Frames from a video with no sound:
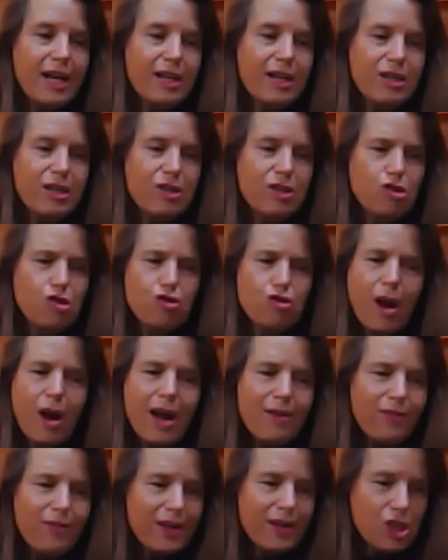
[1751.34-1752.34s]

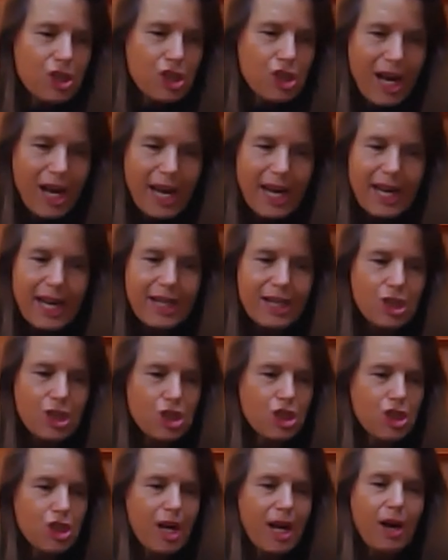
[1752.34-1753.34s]
driving
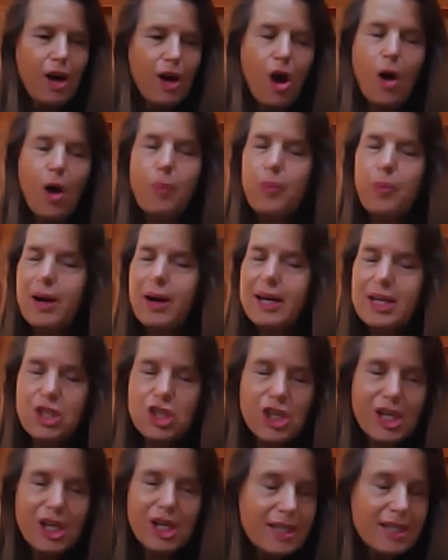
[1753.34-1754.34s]
change, operating
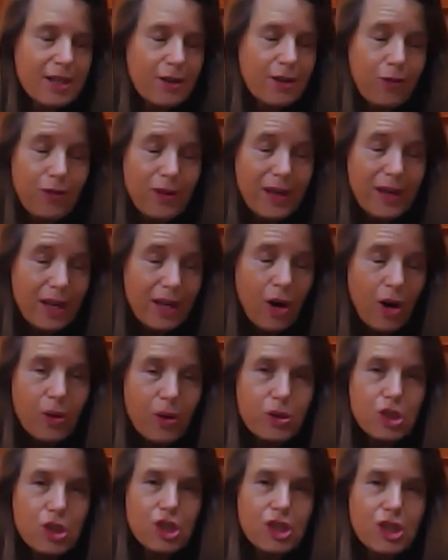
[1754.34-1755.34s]
just and fair
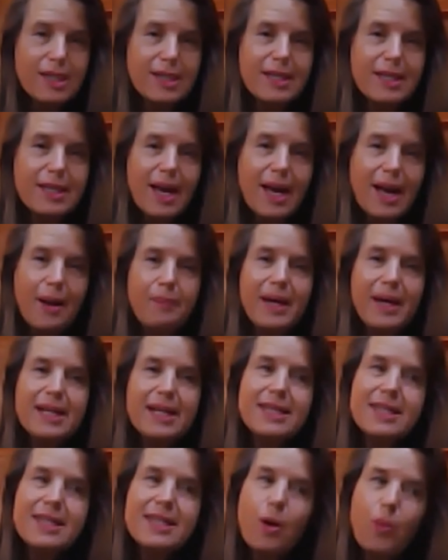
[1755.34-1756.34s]
cultures,
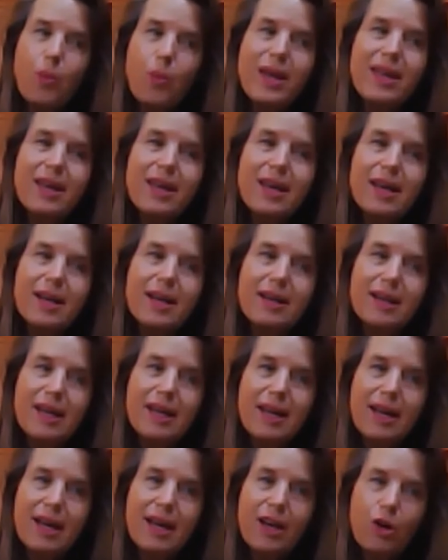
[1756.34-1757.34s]
means that we can
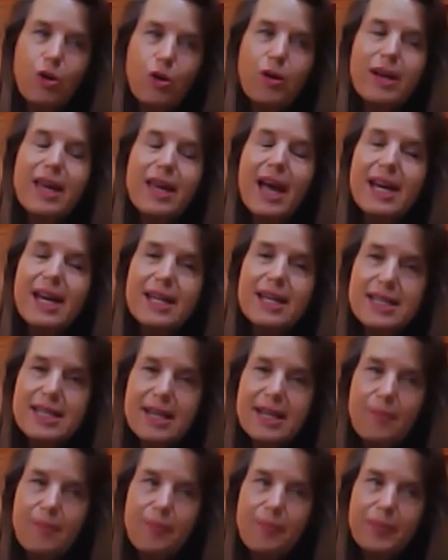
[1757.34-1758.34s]
create
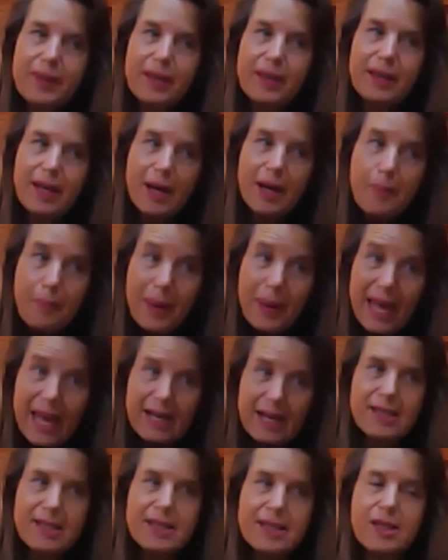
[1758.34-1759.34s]

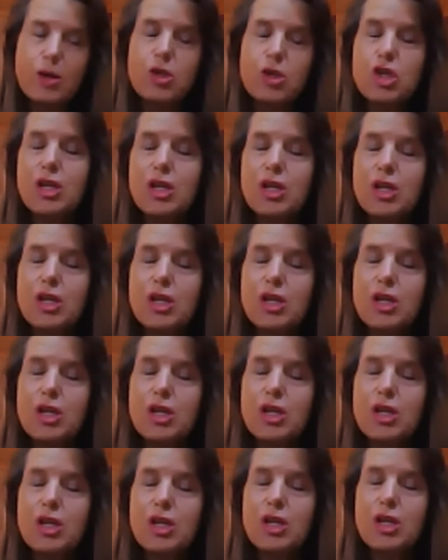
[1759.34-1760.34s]
impact, social
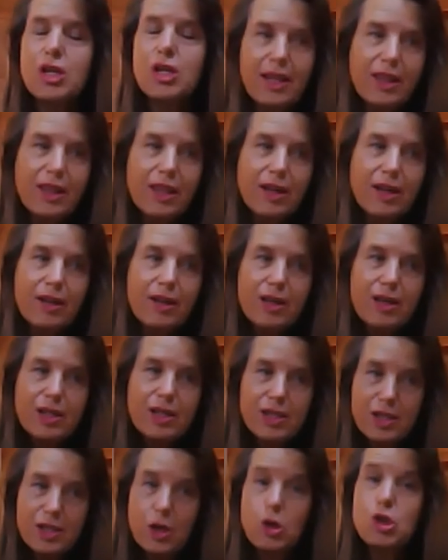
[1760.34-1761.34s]
impact in
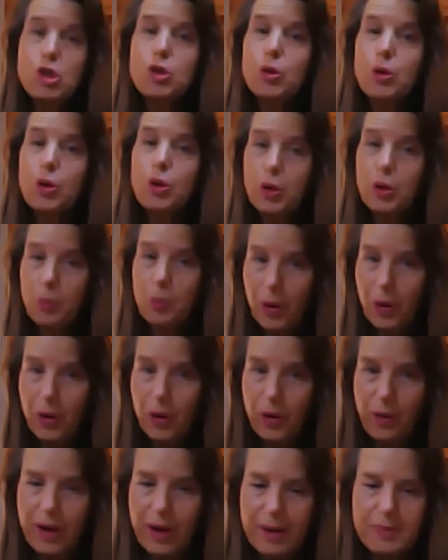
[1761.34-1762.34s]
the social good
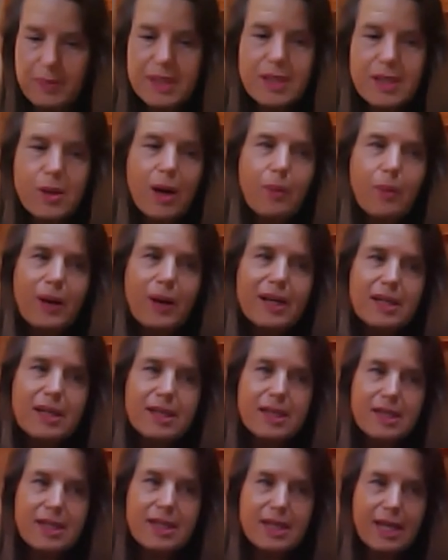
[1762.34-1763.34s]
programs. So I want
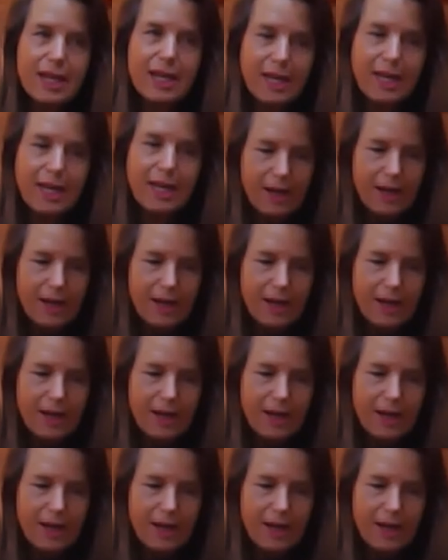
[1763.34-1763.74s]
to see